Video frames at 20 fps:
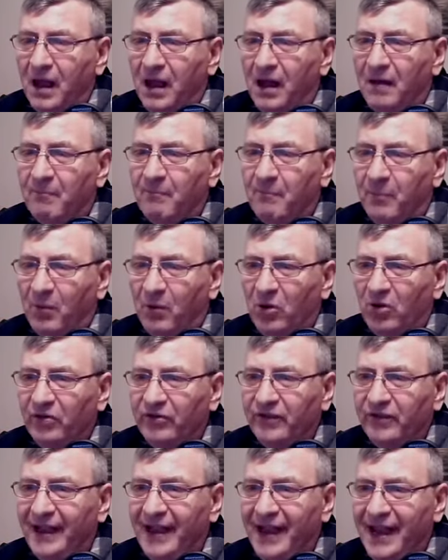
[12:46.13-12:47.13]

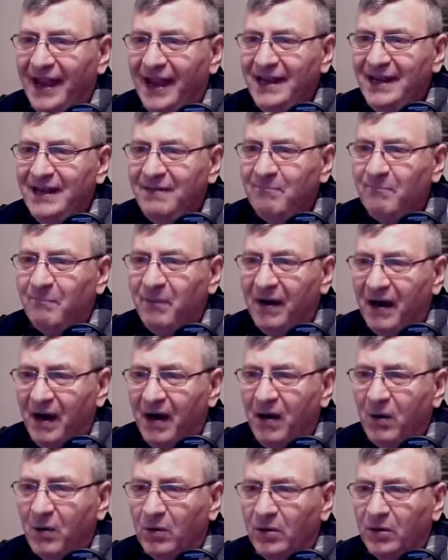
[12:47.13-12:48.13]
upon any
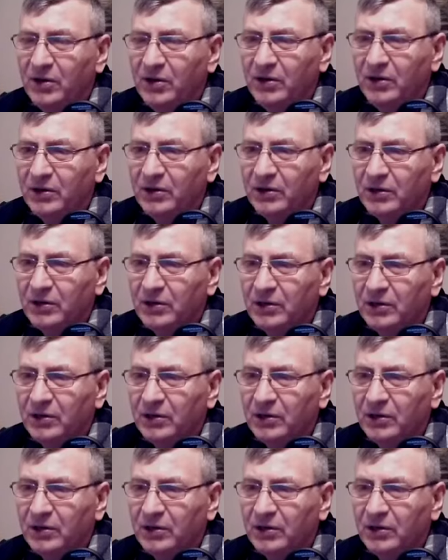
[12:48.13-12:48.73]
power